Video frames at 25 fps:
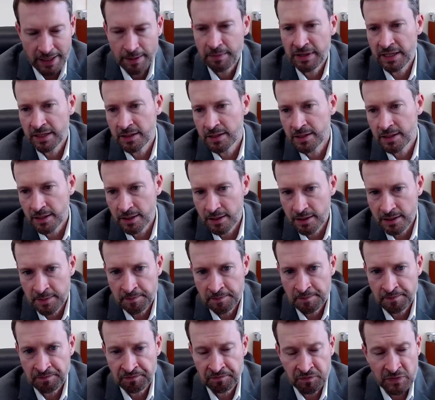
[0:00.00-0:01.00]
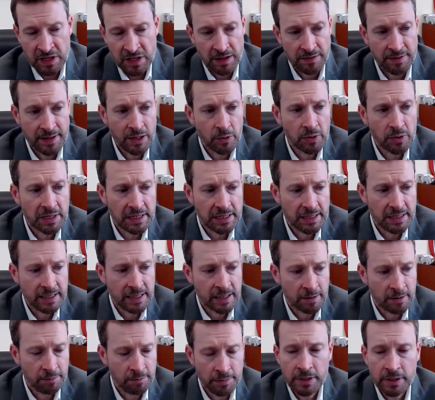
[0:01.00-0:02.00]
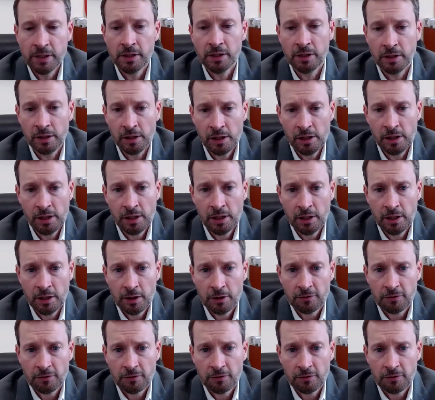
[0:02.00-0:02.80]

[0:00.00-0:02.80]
What that means is they were getting a bill